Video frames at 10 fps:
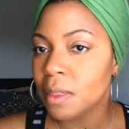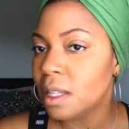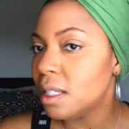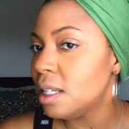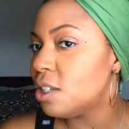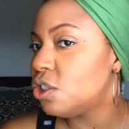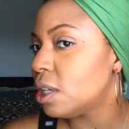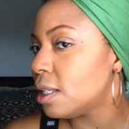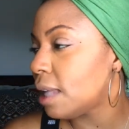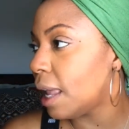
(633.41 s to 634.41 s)
this is
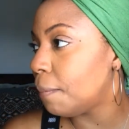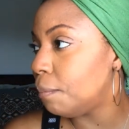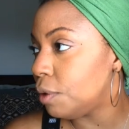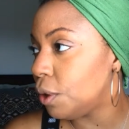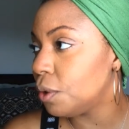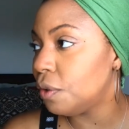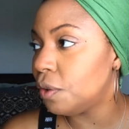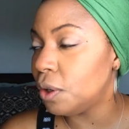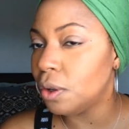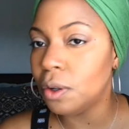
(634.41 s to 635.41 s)
just a
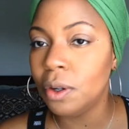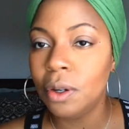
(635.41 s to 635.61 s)
beautiful,